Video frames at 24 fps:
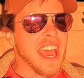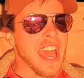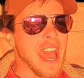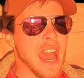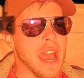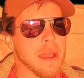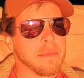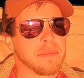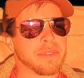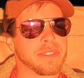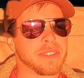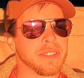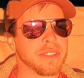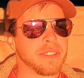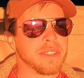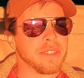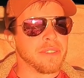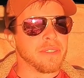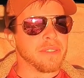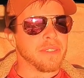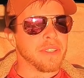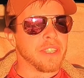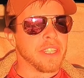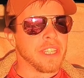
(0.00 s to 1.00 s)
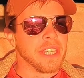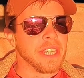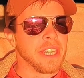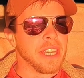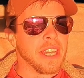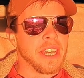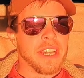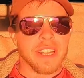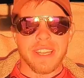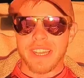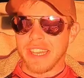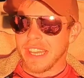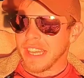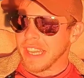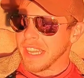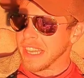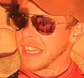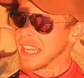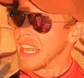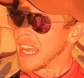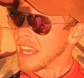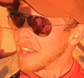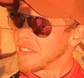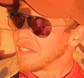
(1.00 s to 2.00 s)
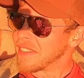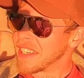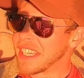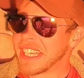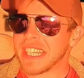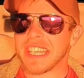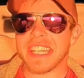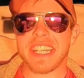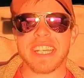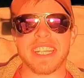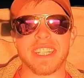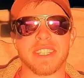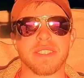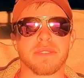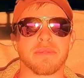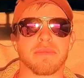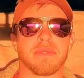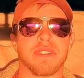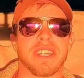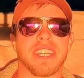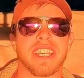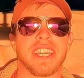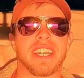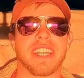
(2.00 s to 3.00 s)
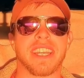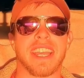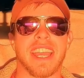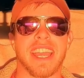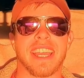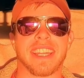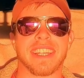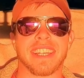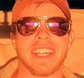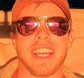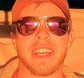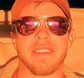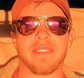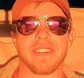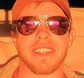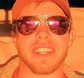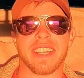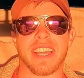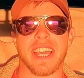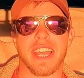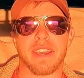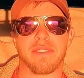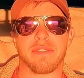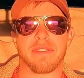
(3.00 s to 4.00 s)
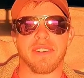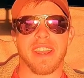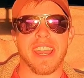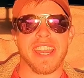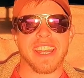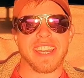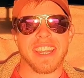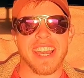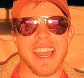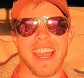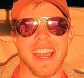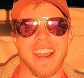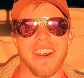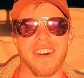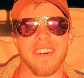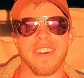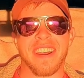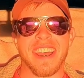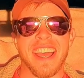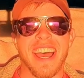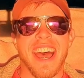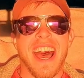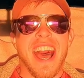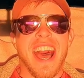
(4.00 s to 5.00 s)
absolutely loving this rig and loving life right now.